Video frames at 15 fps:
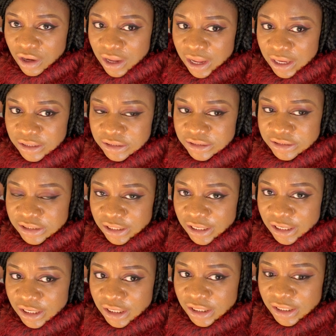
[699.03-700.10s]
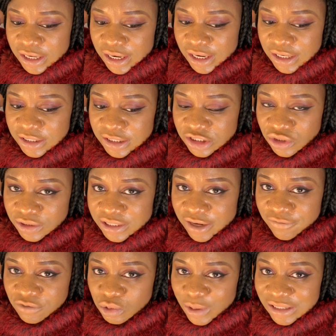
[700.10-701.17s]
and then that they just
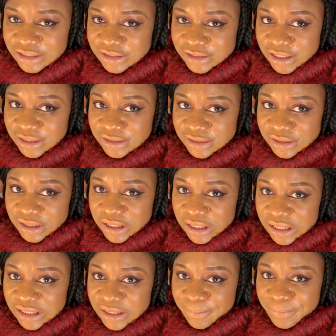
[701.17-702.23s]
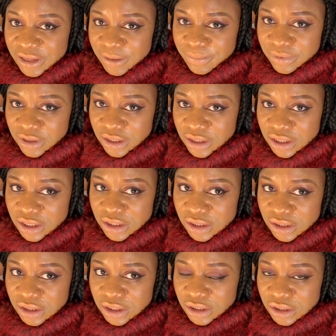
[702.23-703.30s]
have to assess the baby
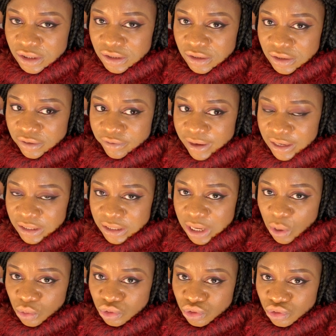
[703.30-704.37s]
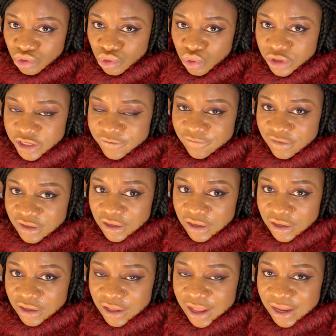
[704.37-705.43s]
again right now to know if the
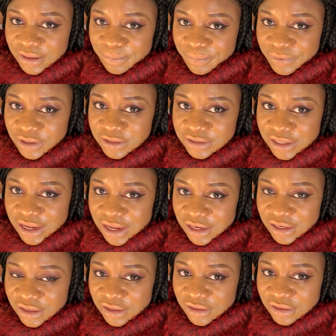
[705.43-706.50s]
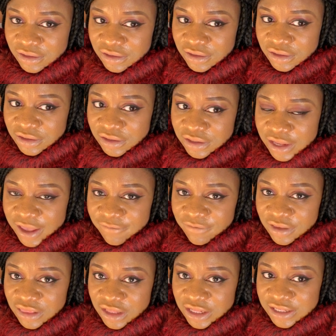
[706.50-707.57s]
heartbeat and
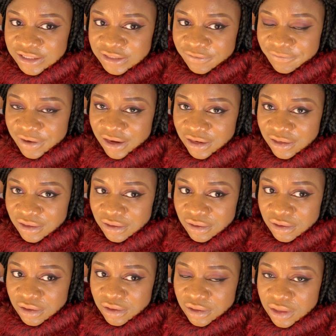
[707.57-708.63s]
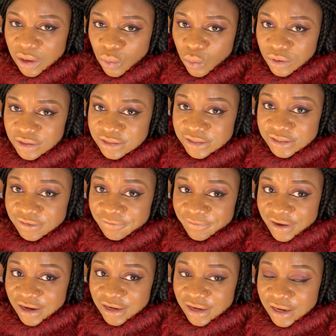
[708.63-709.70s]
everything is fine. That once it's
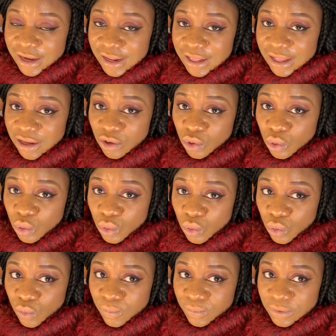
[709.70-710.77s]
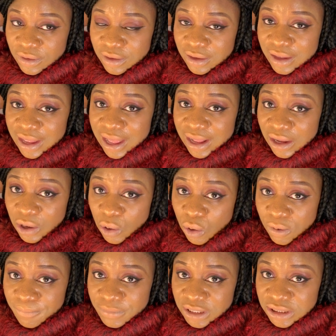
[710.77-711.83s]
fine, then I can go home and
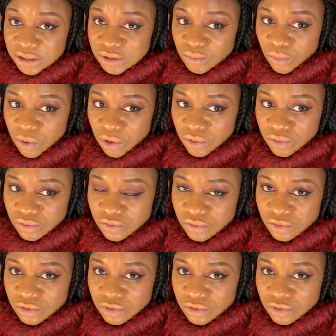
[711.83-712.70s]
come in tomorrow